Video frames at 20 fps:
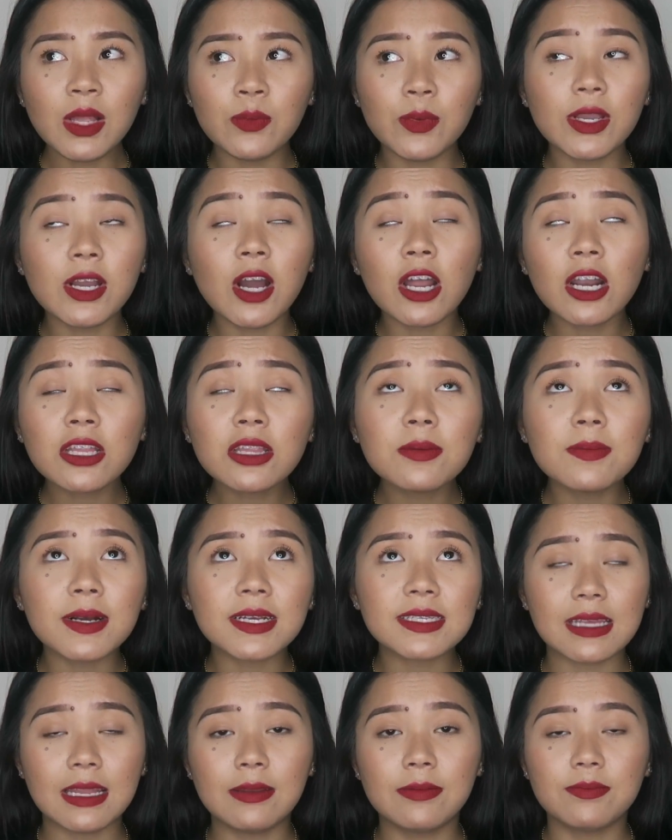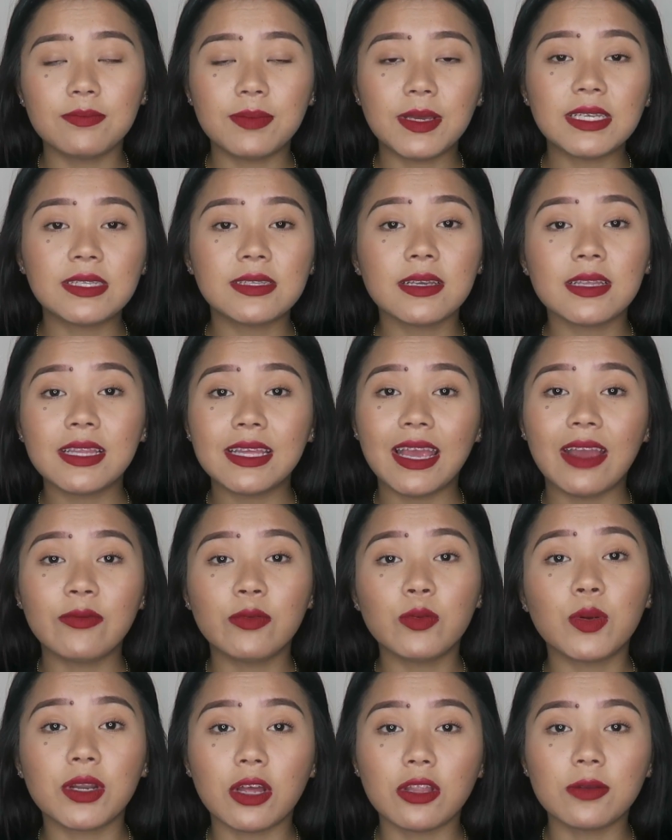We got on the bus and basically
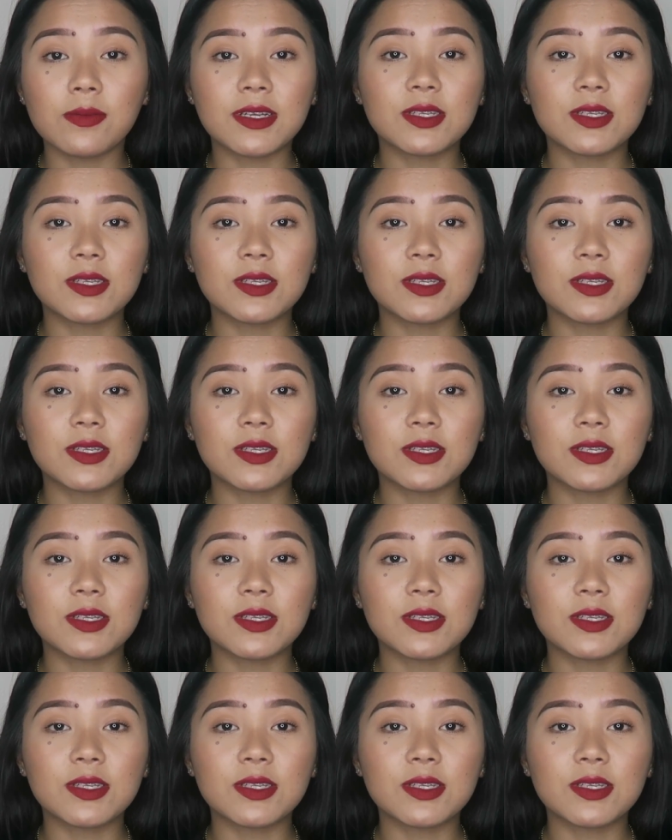everyone on the